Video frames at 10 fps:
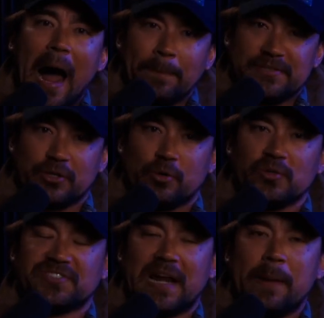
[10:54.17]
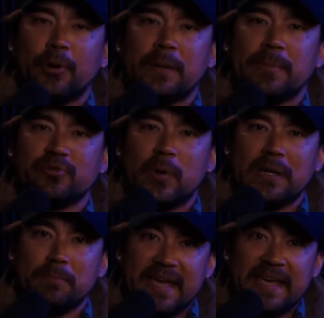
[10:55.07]
obstacles that I'm putting
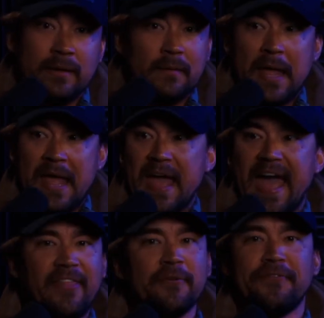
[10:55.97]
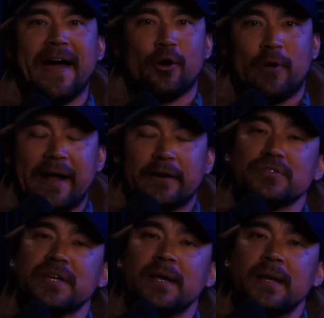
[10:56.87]
between me and the
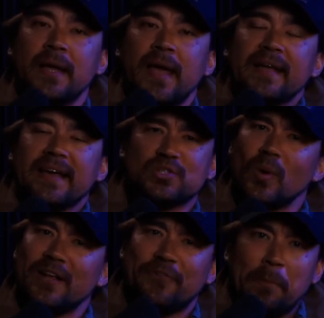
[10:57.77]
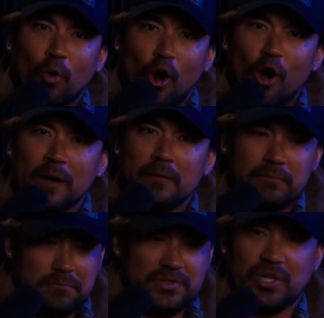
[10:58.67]
firecrackers. And guess what? If I'm wrong,
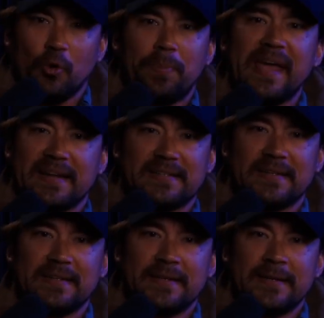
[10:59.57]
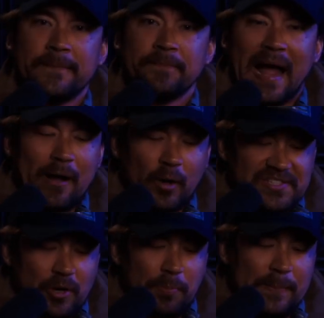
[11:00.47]
so be it. I always
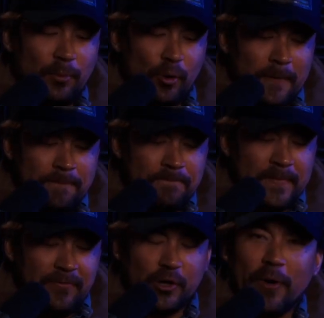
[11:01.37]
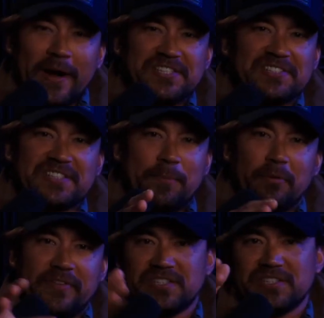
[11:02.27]
tell people the greatest example
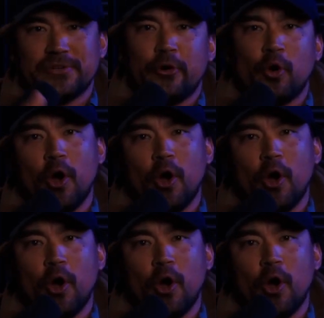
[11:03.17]
of this is in your own